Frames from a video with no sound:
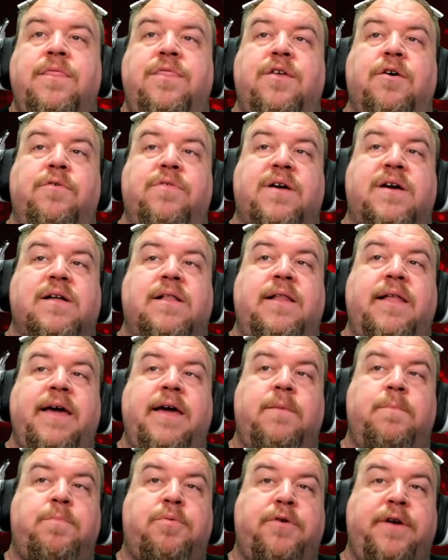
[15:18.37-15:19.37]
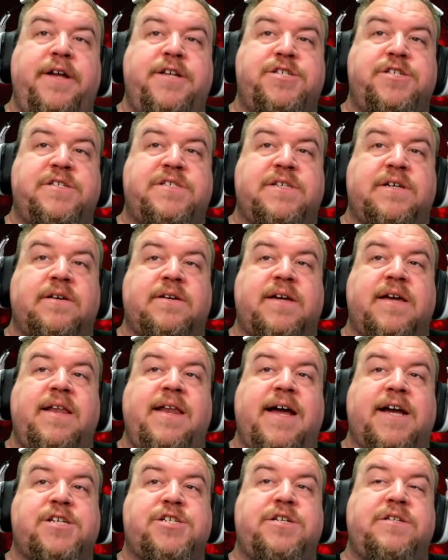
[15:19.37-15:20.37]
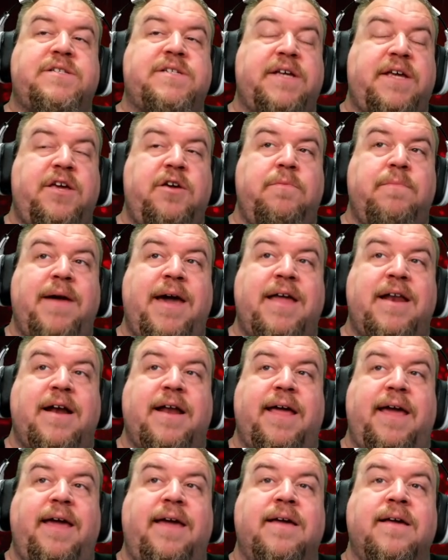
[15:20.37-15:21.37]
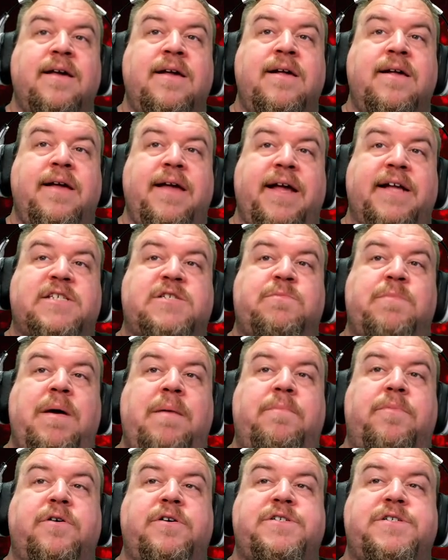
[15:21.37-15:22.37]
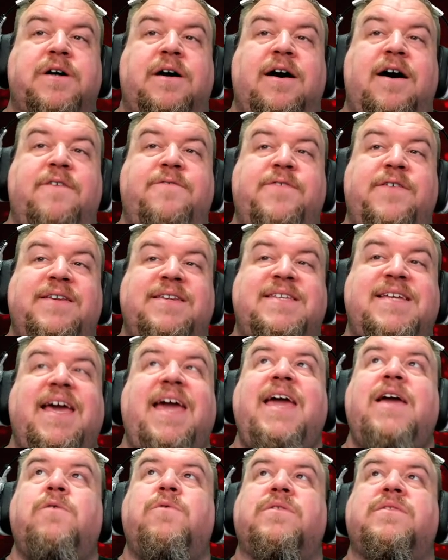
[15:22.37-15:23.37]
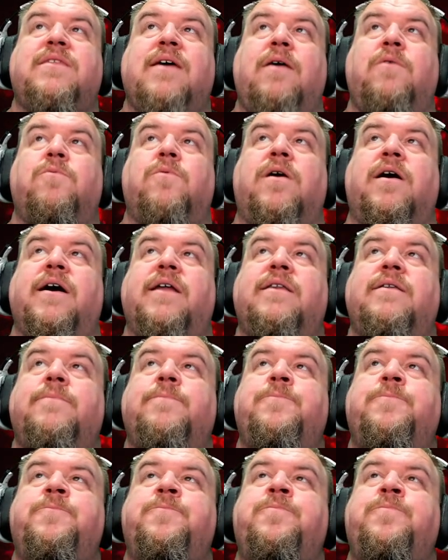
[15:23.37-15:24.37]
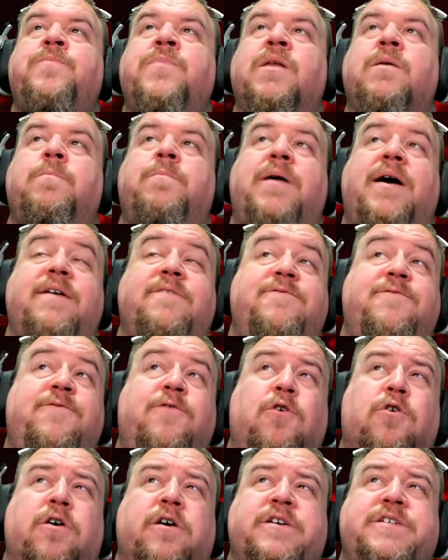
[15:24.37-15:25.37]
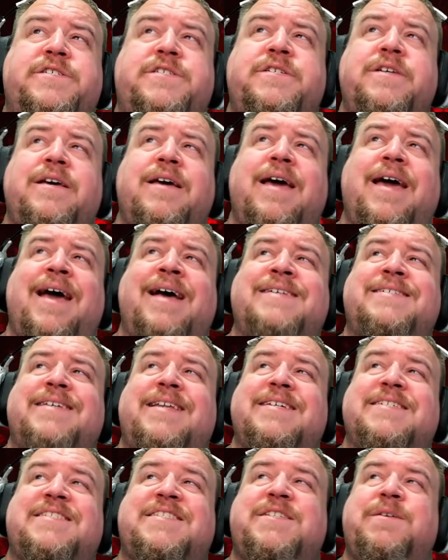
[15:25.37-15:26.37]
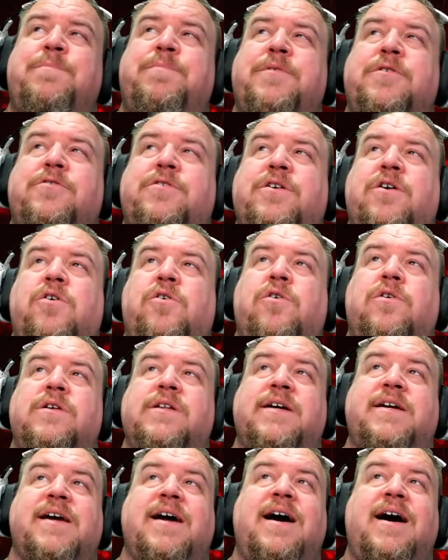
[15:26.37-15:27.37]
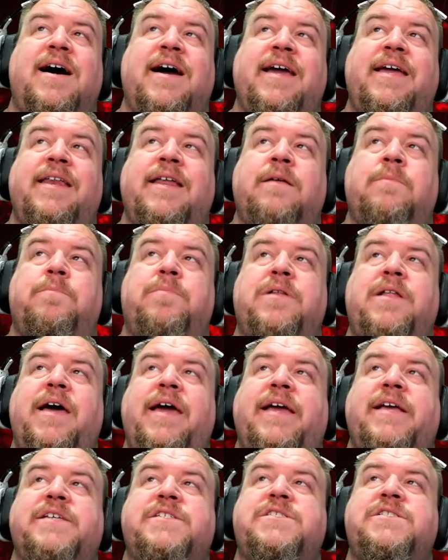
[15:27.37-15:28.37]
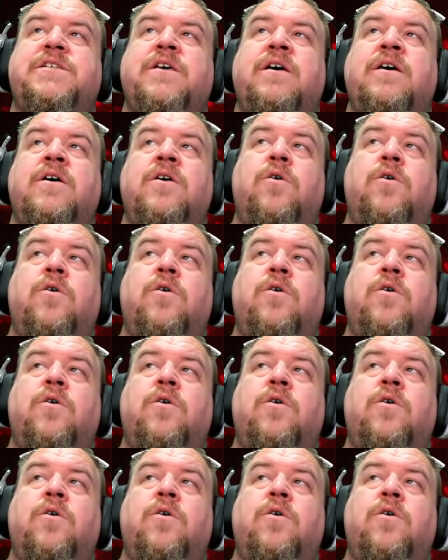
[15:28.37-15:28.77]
Though the clan preaches a connection to humanity, its members often take what they want by force, as it is simpler to hold a kine in place